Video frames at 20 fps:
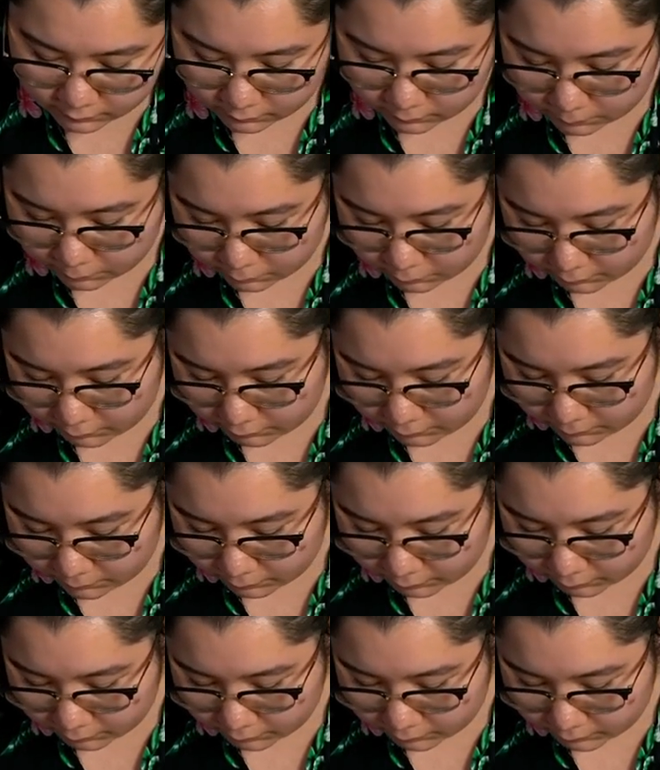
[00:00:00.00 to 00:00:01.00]
the more you
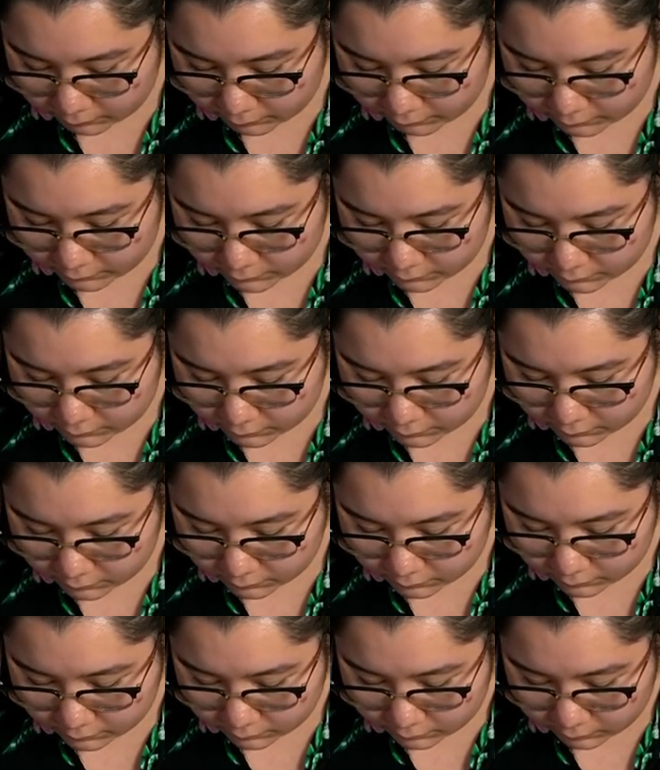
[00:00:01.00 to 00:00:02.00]
work, the less
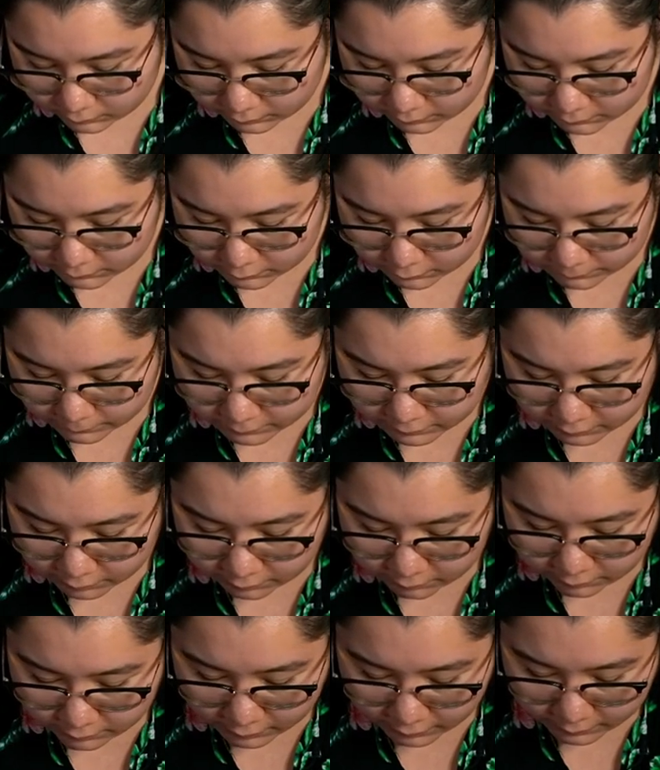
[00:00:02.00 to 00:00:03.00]
surface
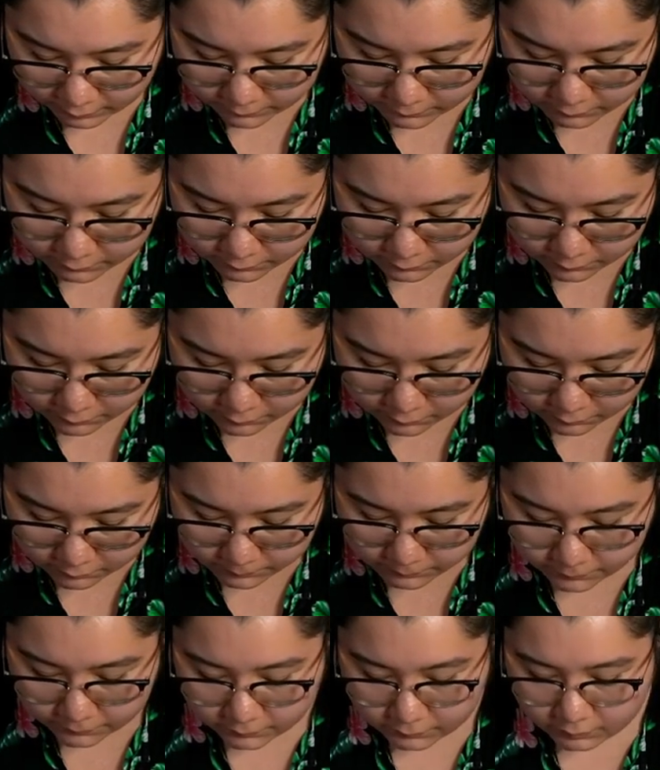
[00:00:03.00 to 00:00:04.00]
area you have to
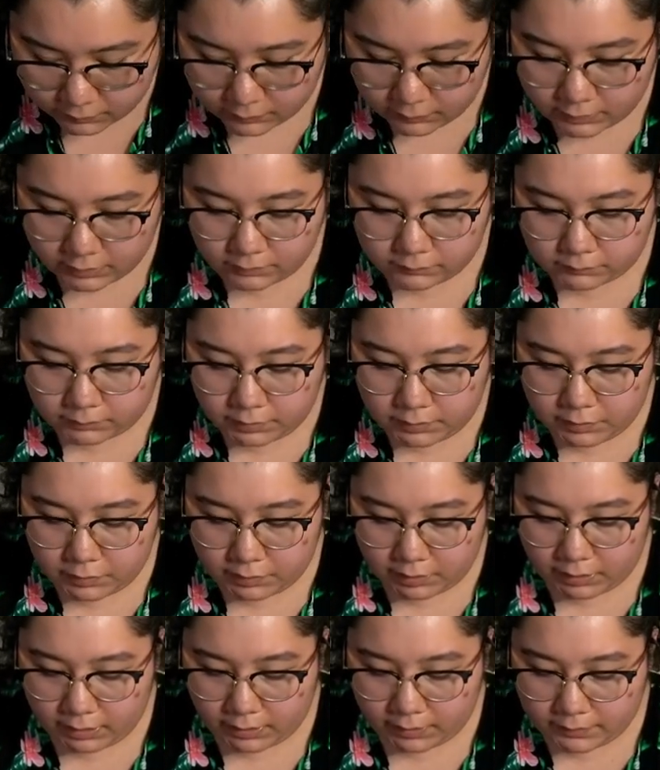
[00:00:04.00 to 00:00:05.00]
like run
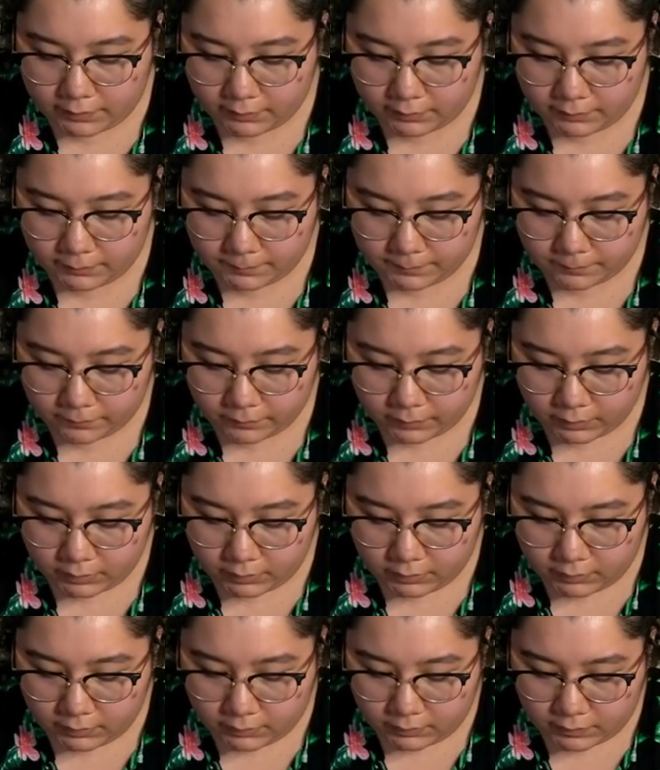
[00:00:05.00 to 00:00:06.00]
your hand on.
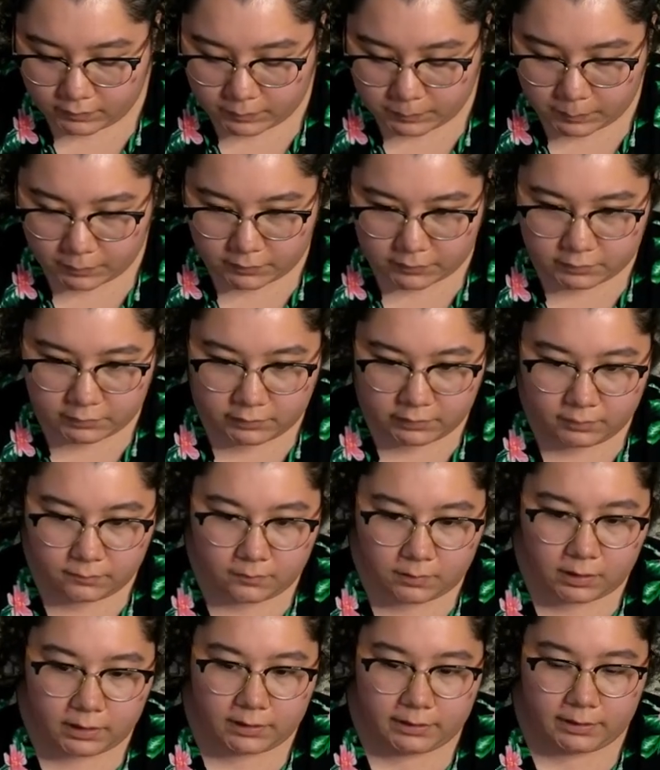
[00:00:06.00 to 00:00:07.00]
That's personally
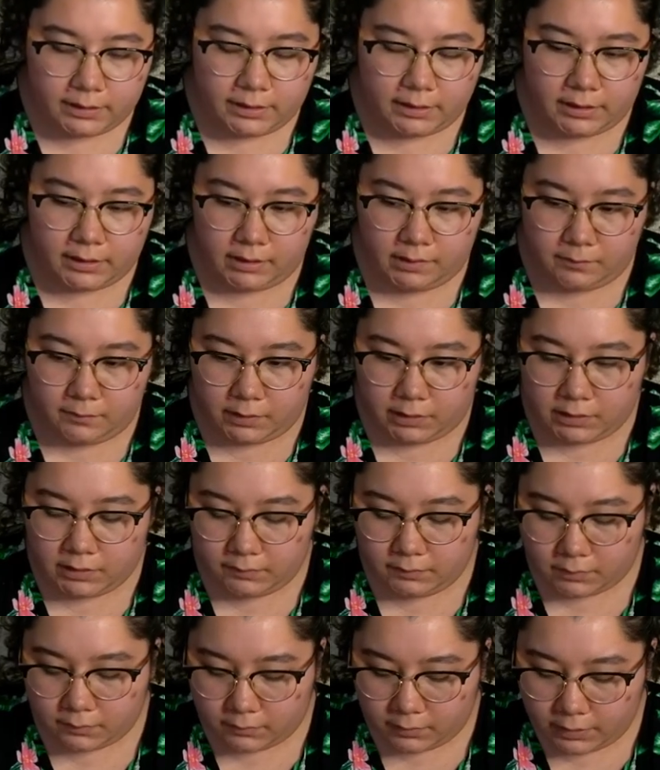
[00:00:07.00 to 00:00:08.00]
why I hate
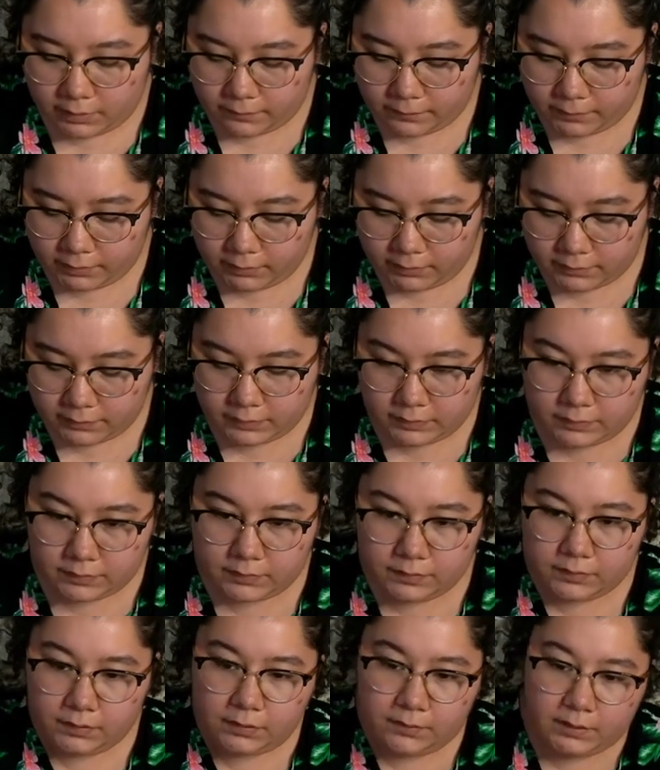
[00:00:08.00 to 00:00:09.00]
working with graphite, because it's
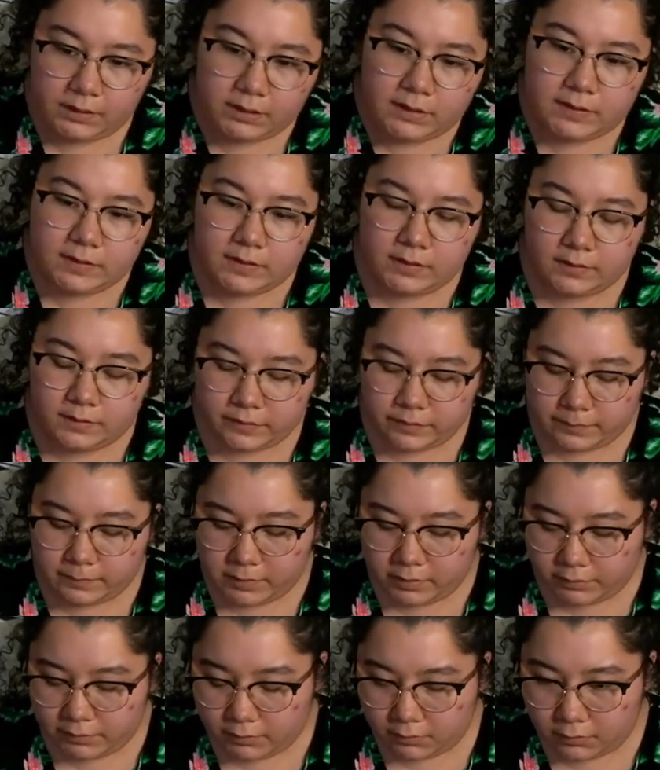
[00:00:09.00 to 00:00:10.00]
so easy to
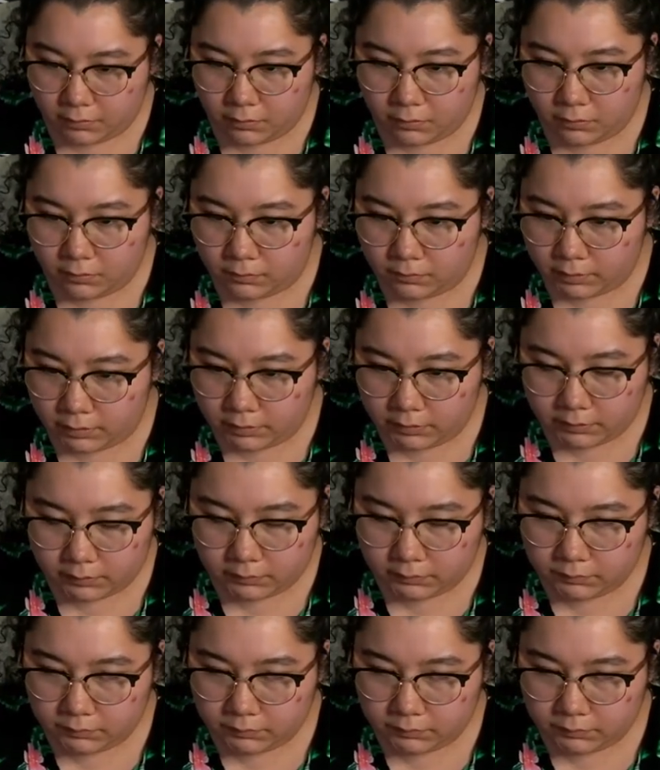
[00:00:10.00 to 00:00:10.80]
smear your whole work.